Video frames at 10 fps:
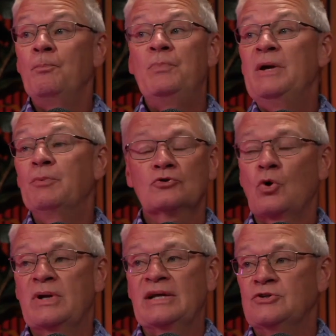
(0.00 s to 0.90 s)
people
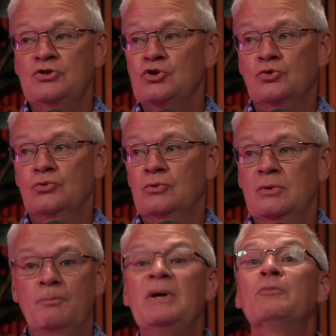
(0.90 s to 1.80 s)
don't get to do
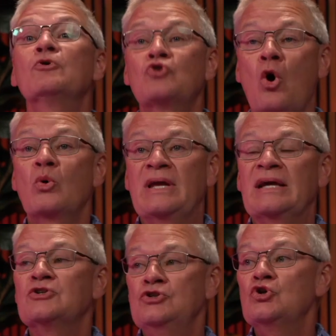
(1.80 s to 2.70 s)

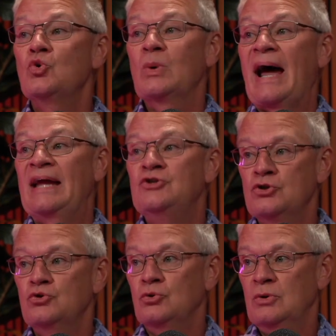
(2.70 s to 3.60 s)
what I
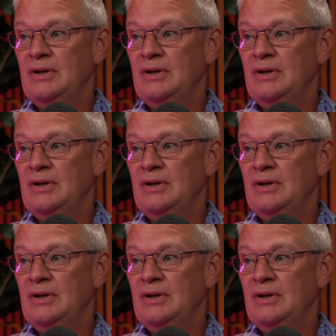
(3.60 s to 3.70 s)
do.